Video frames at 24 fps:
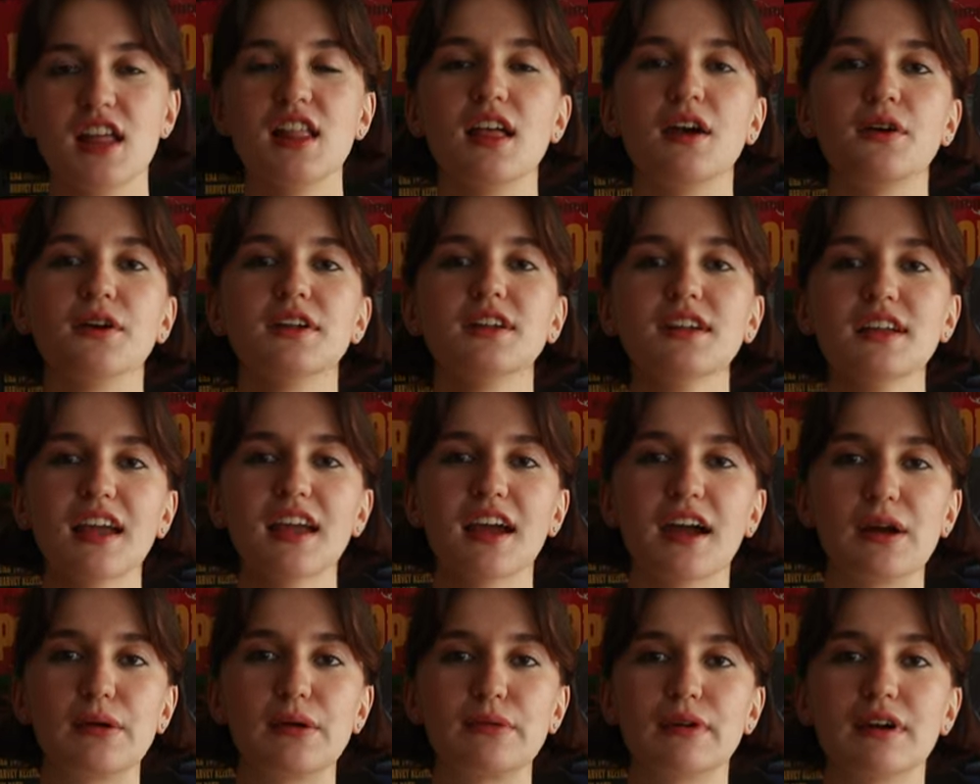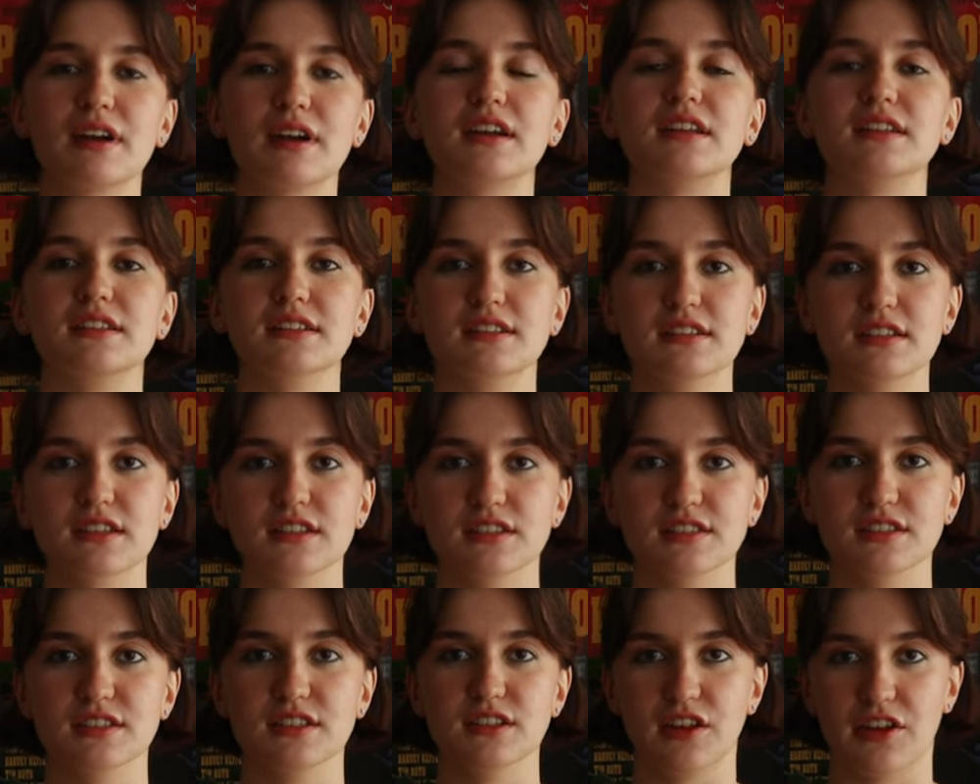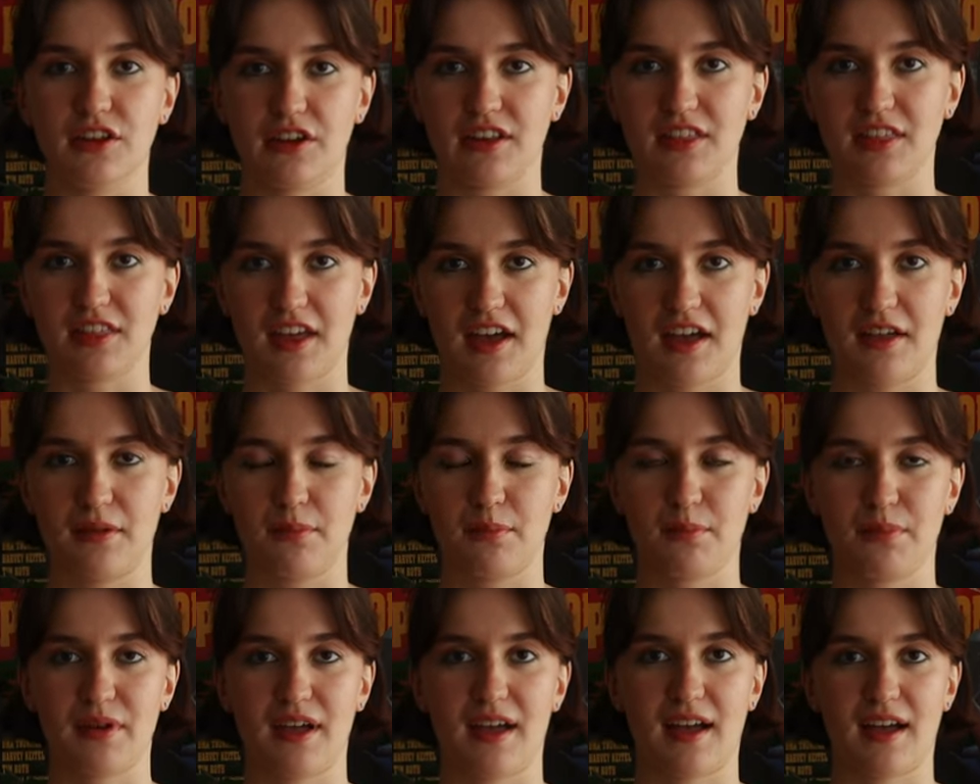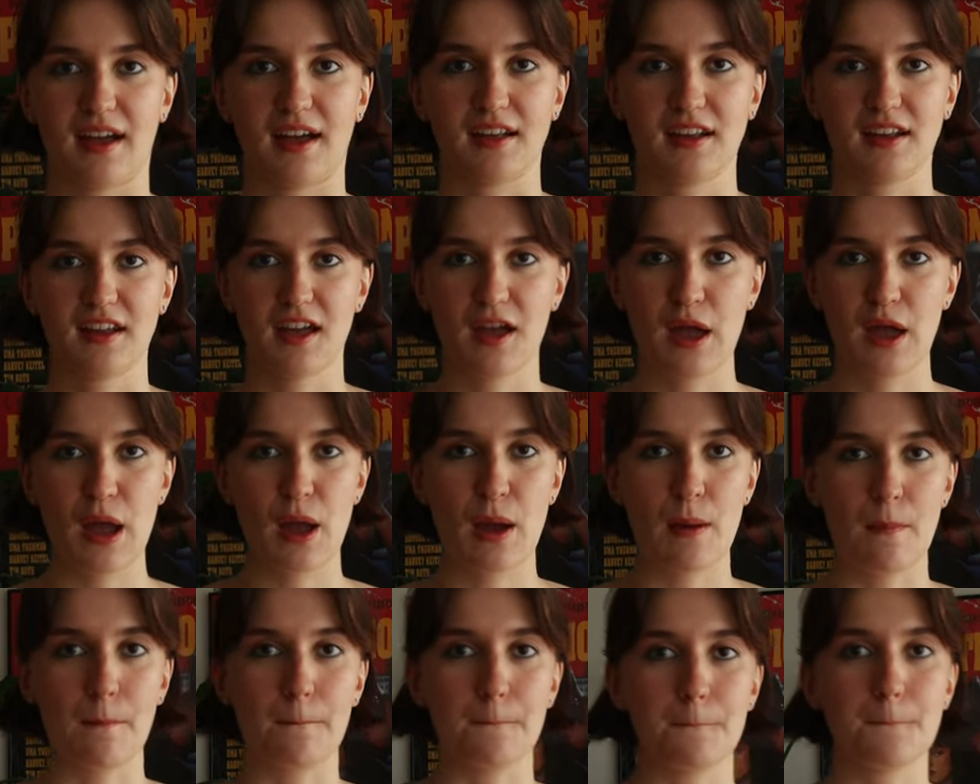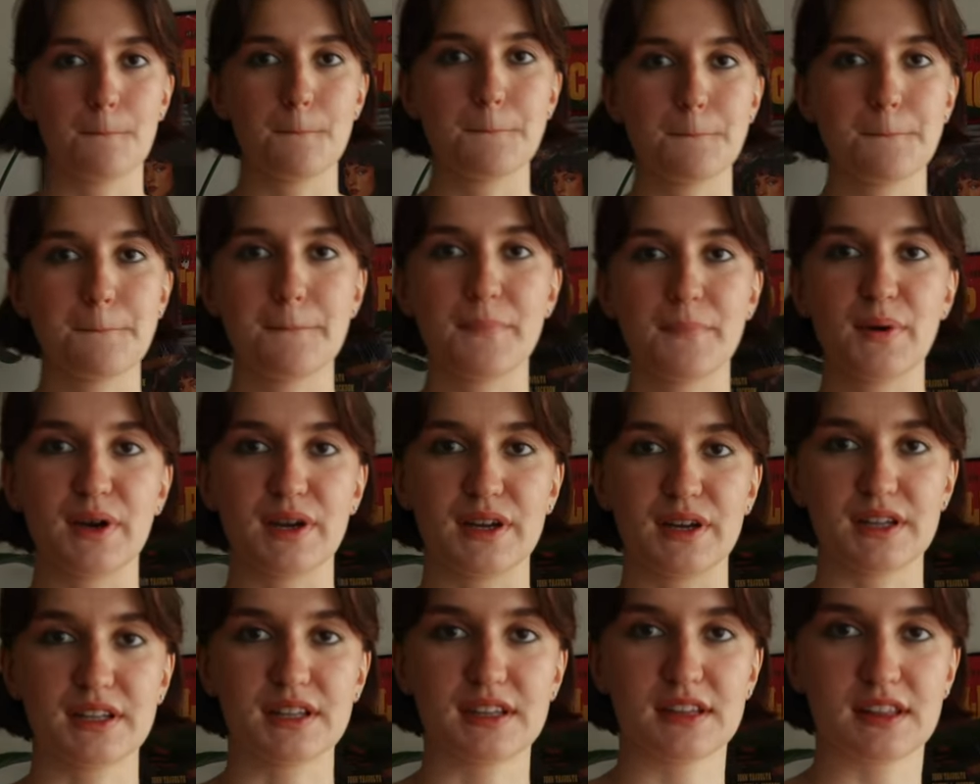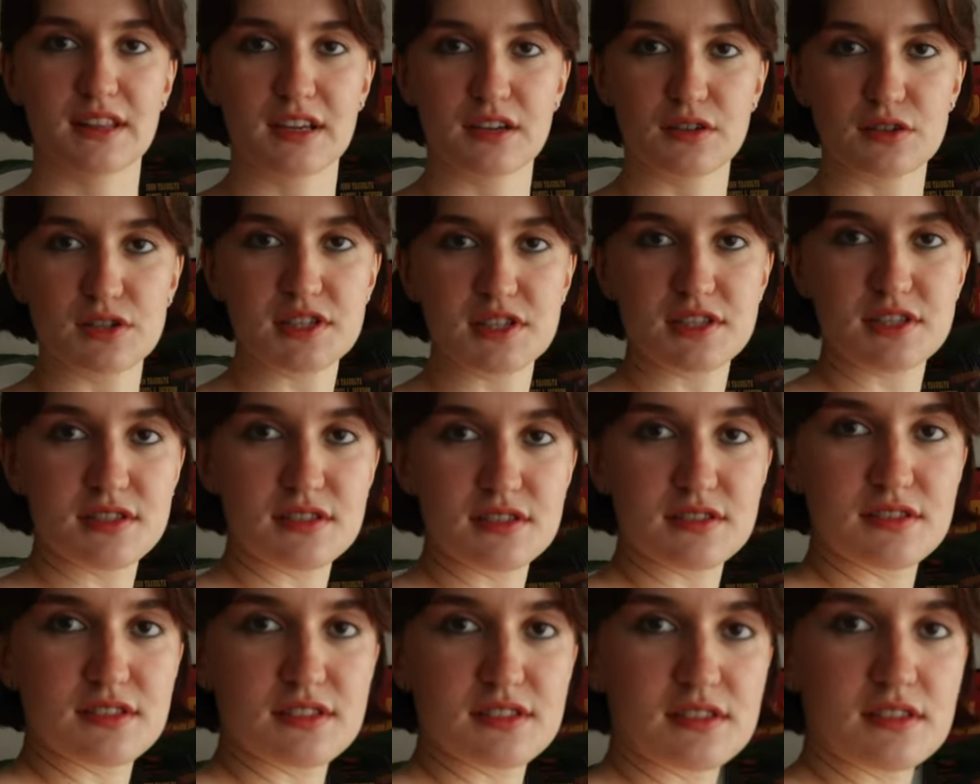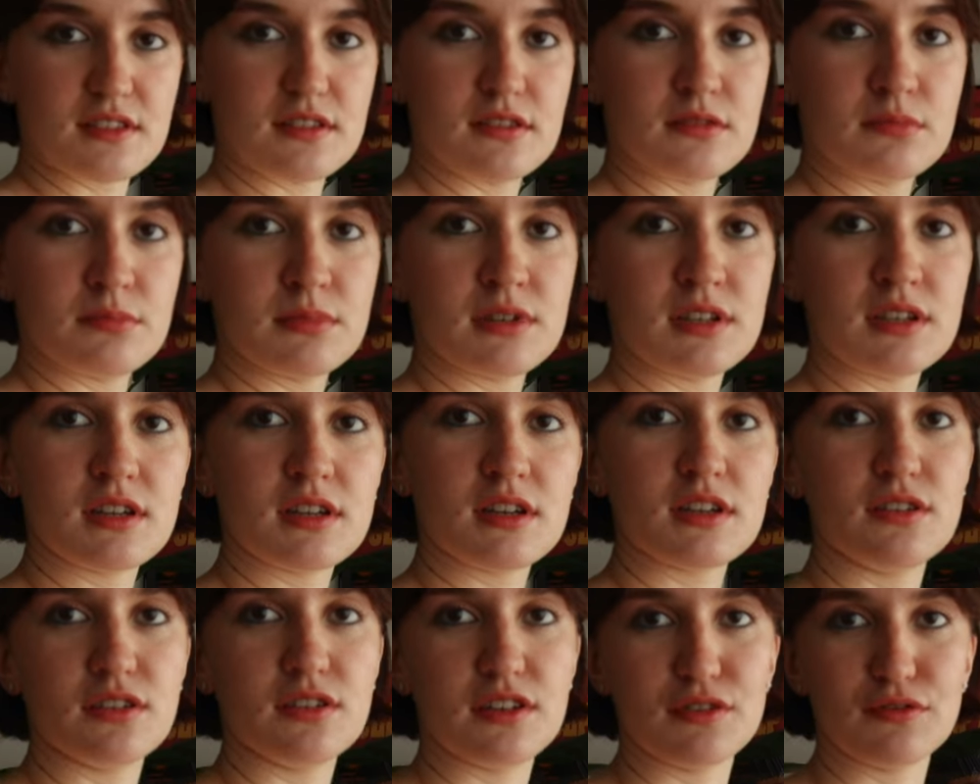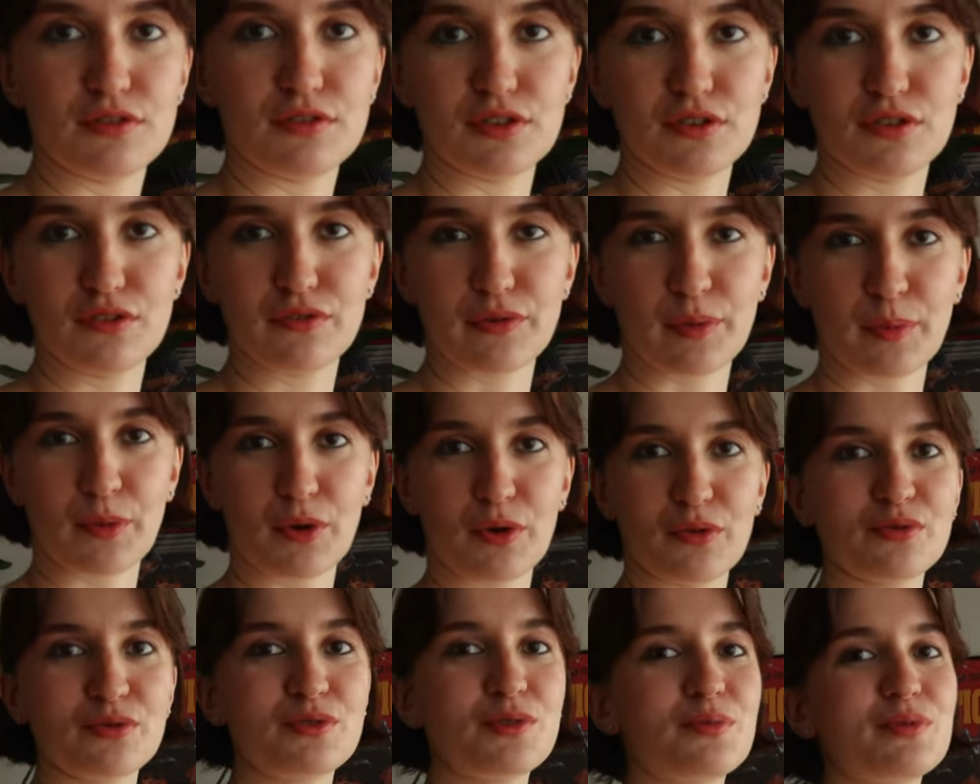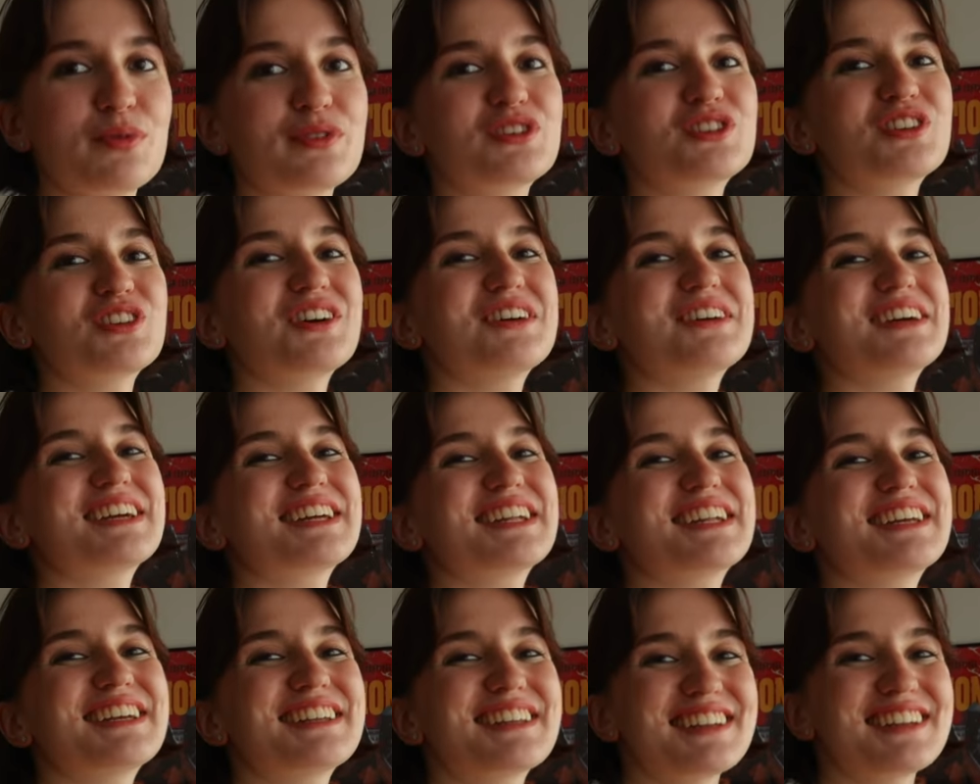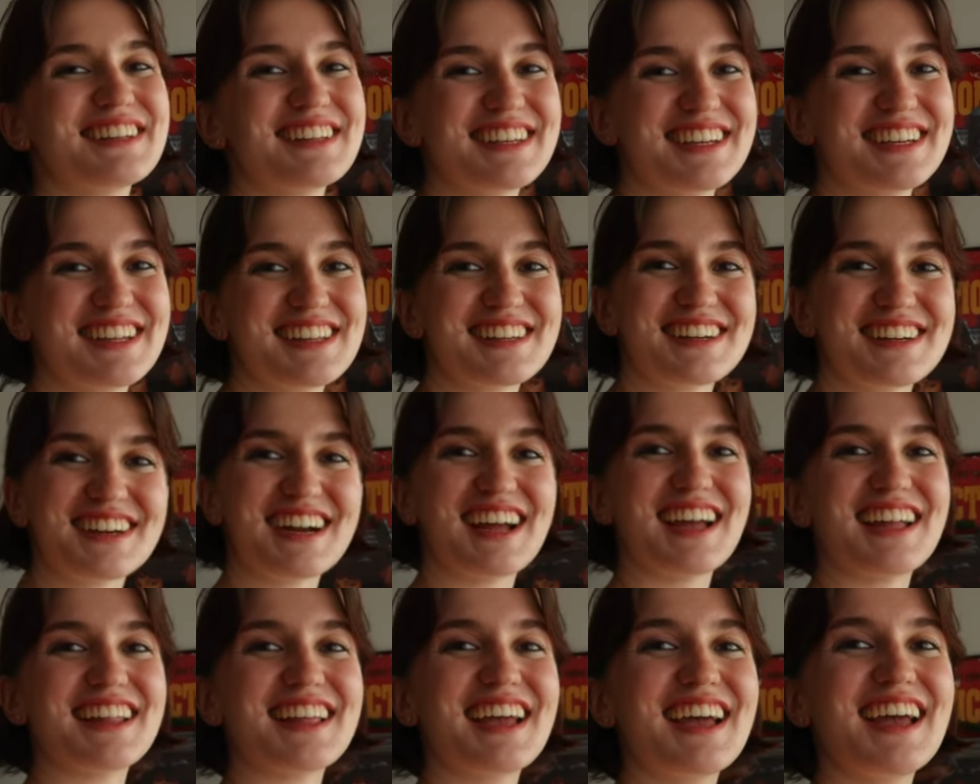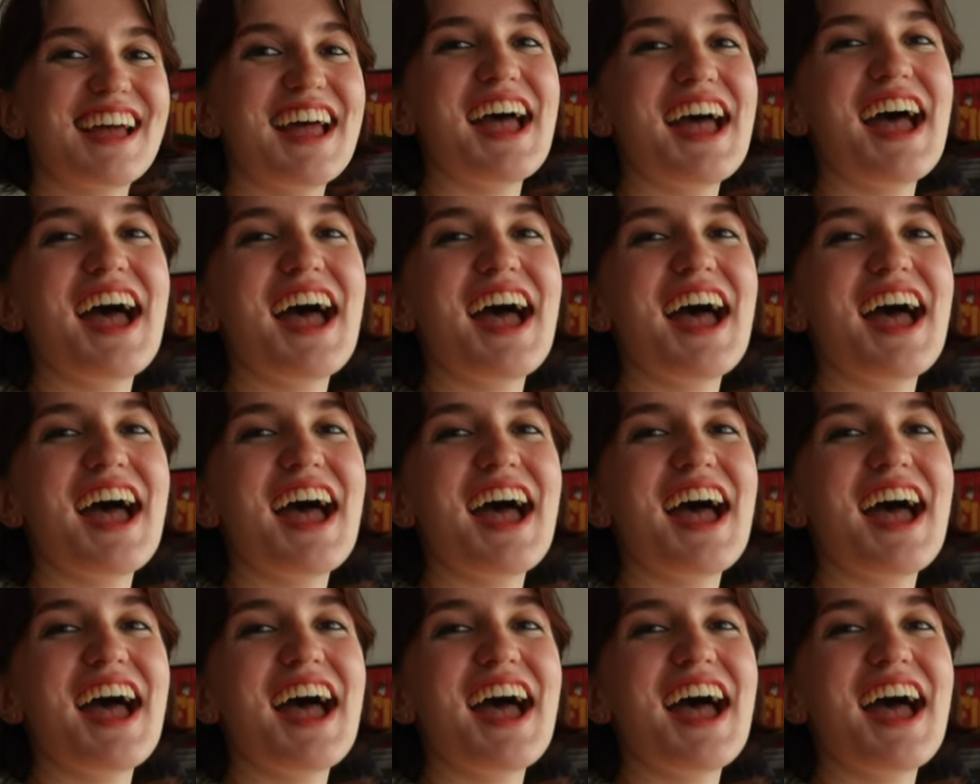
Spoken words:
Now in the camera it doesn't look that bad, but there is, oh man, I don't even know if I'm comfortable showing this on the internet.